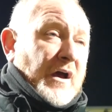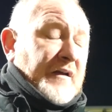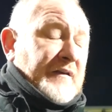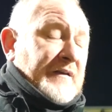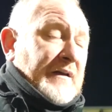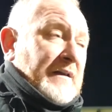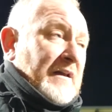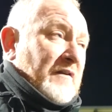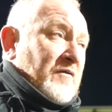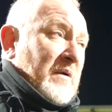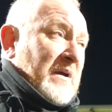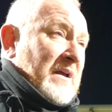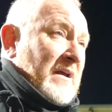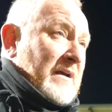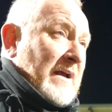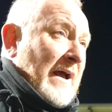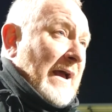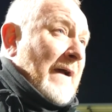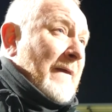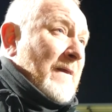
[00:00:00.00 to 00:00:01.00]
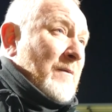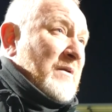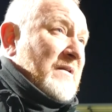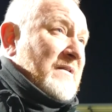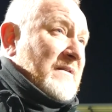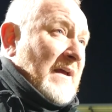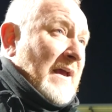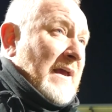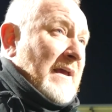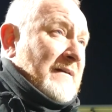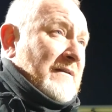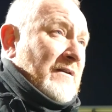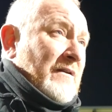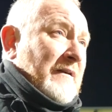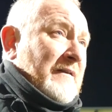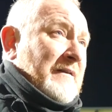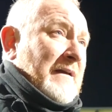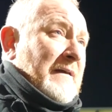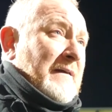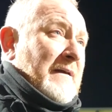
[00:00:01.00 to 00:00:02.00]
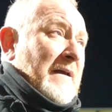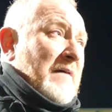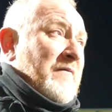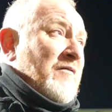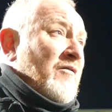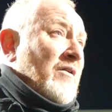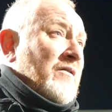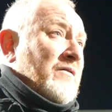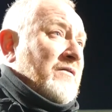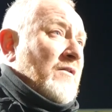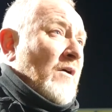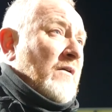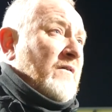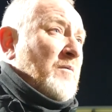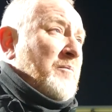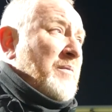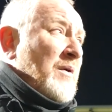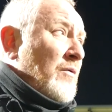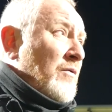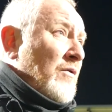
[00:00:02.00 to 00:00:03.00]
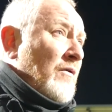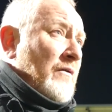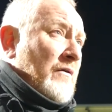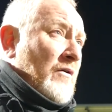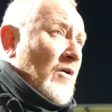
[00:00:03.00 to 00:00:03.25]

I think if we can cut out the mistakes, and I think that everyone will start to build on